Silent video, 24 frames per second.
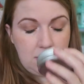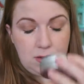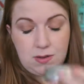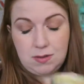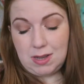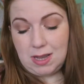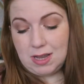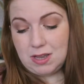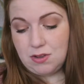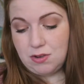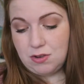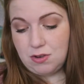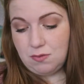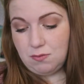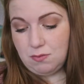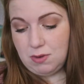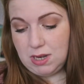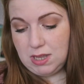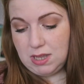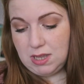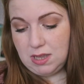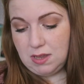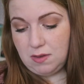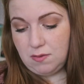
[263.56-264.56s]
so I couldn't
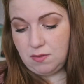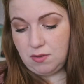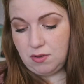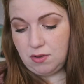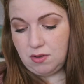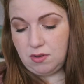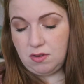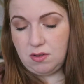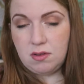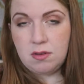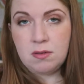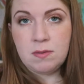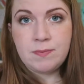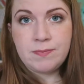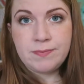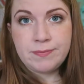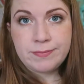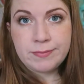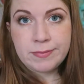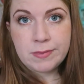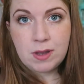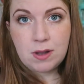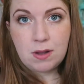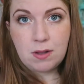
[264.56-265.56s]
really give you
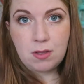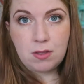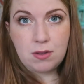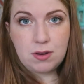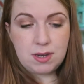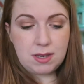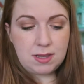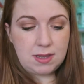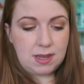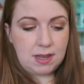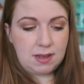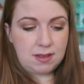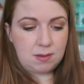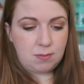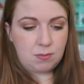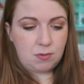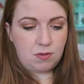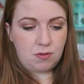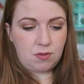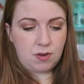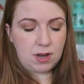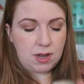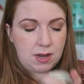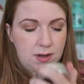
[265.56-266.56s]
all the details, I'm
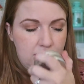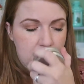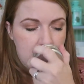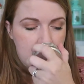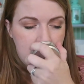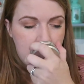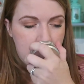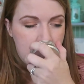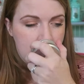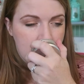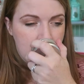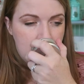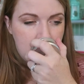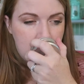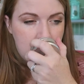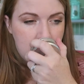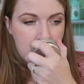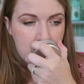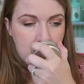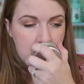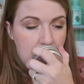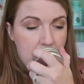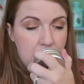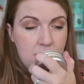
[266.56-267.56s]
afraid.
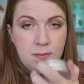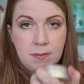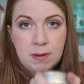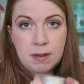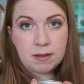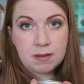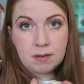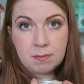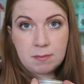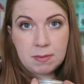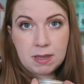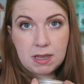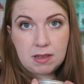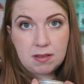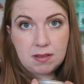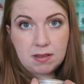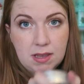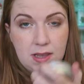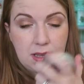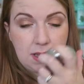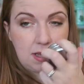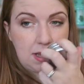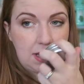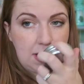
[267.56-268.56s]
It smells
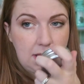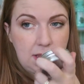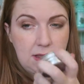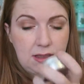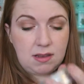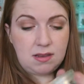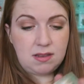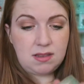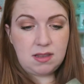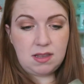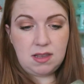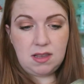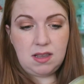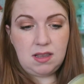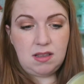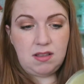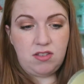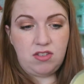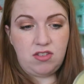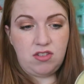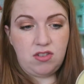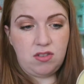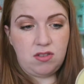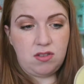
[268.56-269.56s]
amazing, and this thing
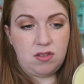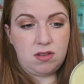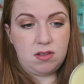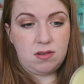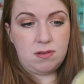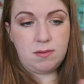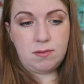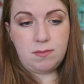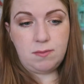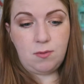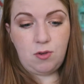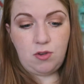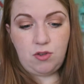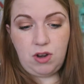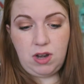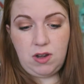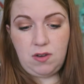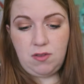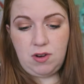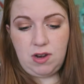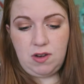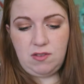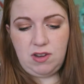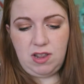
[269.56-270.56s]
is just
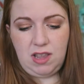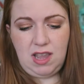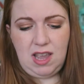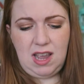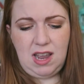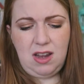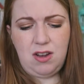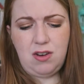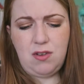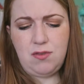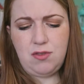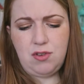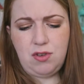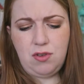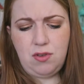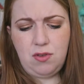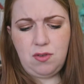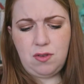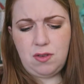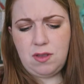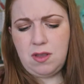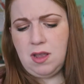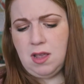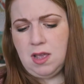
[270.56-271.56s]
great for everything. I love to
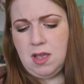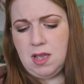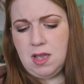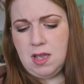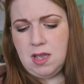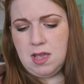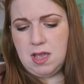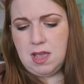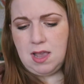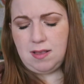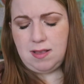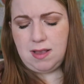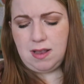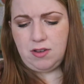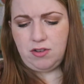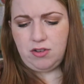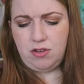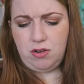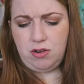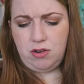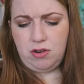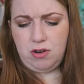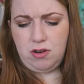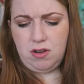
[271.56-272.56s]
use
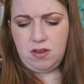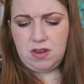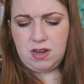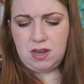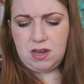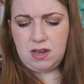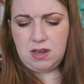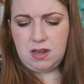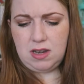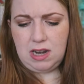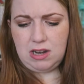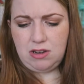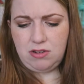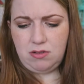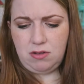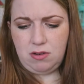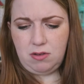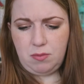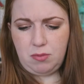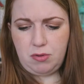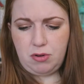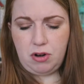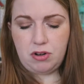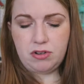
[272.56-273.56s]
essential oils and
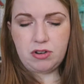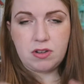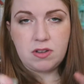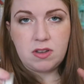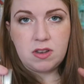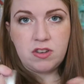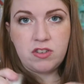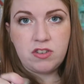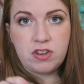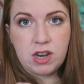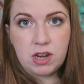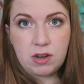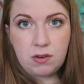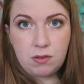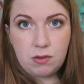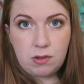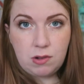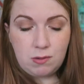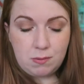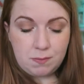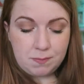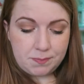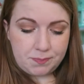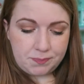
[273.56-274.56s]
natural products in
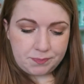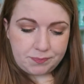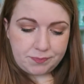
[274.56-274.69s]
general,